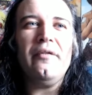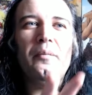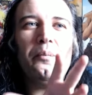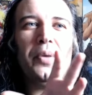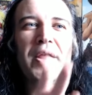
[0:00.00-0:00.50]

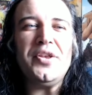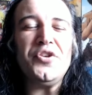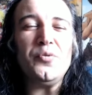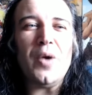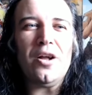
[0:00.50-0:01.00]
But then this
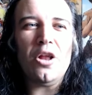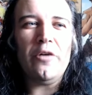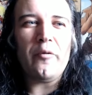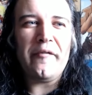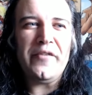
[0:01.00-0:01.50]
is where
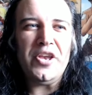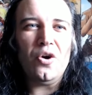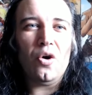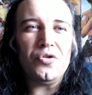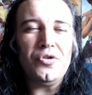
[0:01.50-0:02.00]
Clover
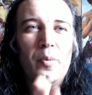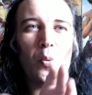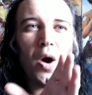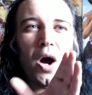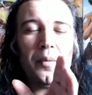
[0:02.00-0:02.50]
reveals number
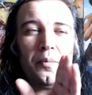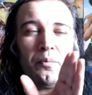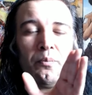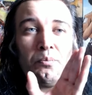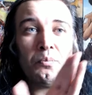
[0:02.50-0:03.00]
one,
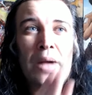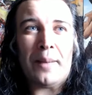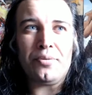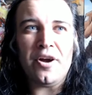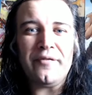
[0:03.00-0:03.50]
my
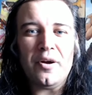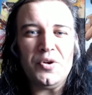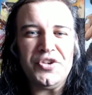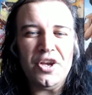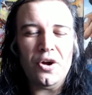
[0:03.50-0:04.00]
brother
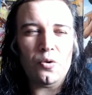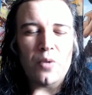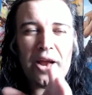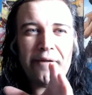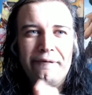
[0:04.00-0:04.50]
was killed
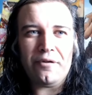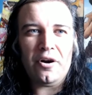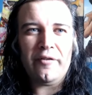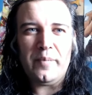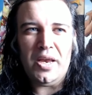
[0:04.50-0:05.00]
right in front
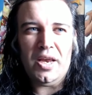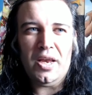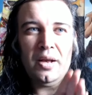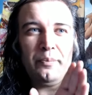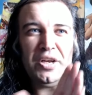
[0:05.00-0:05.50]
of me
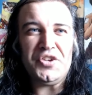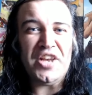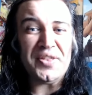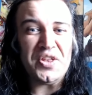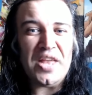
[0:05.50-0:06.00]
because he
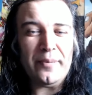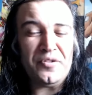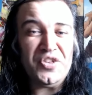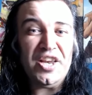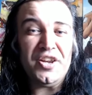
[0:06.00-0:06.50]
had the name
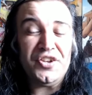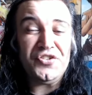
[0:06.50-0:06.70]
of D in his